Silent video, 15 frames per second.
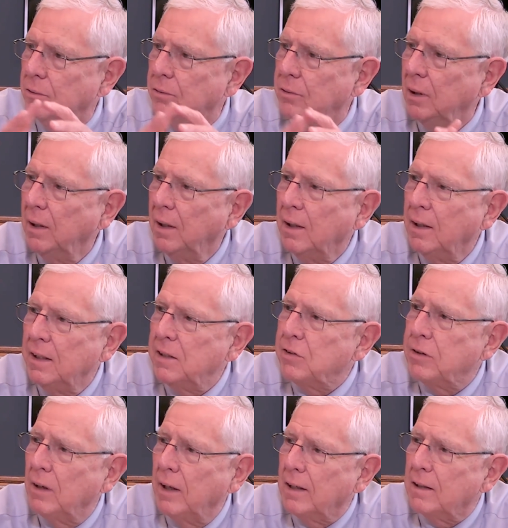locals.
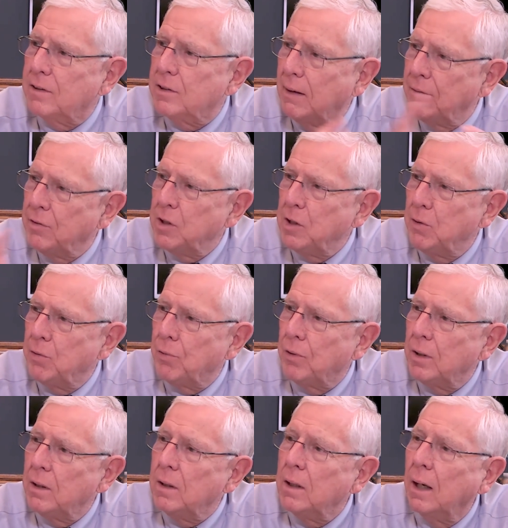It's like
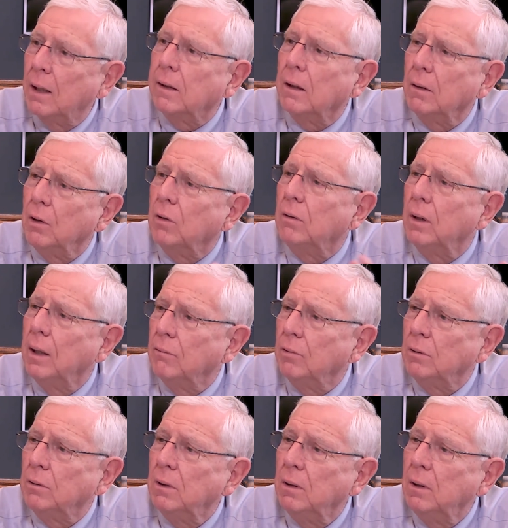73 at the local
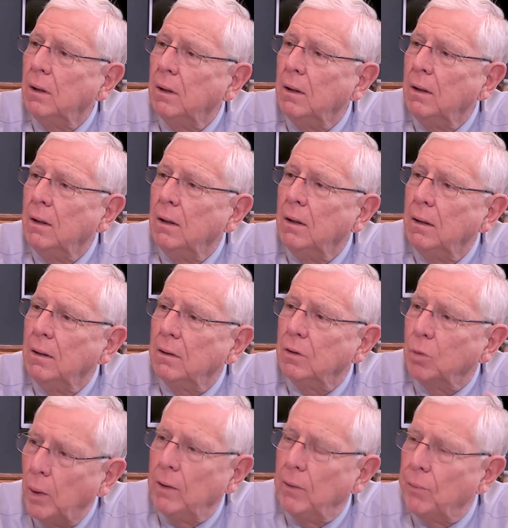level,
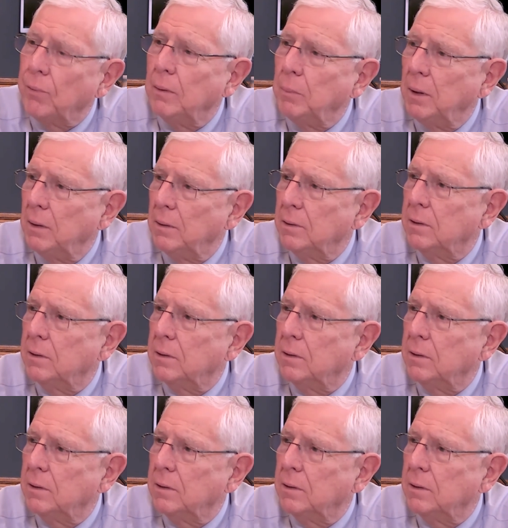23 by the